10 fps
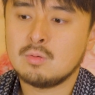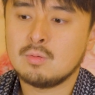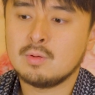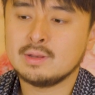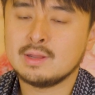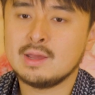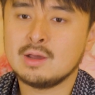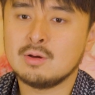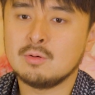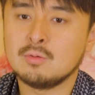right
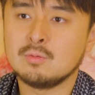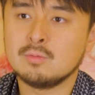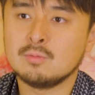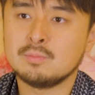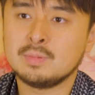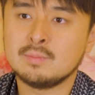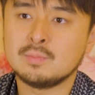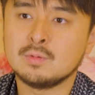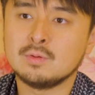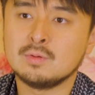now,
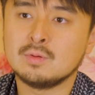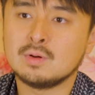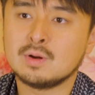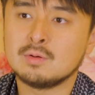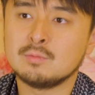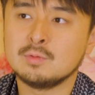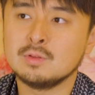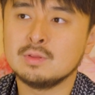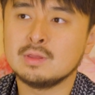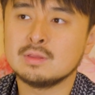people are
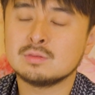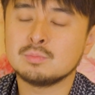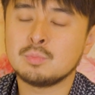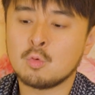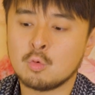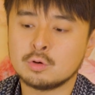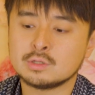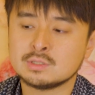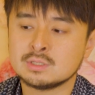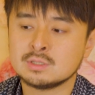really in
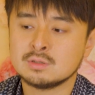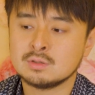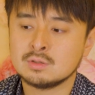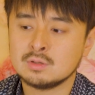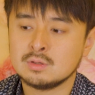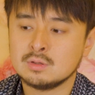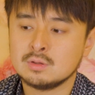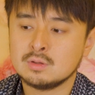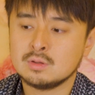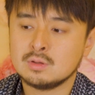support
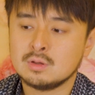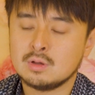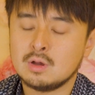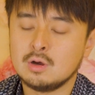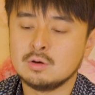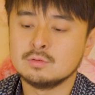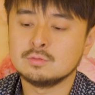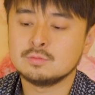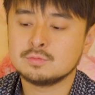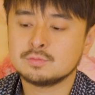
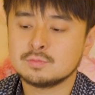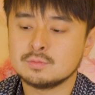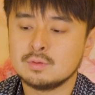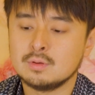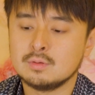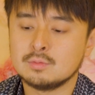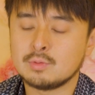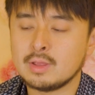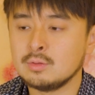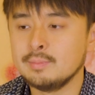of the
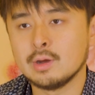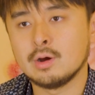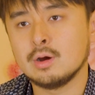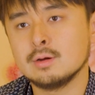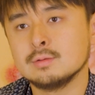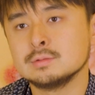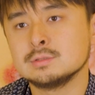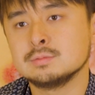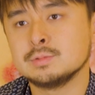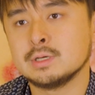right to bear
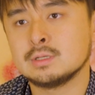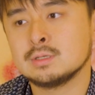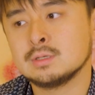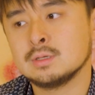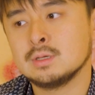arms, but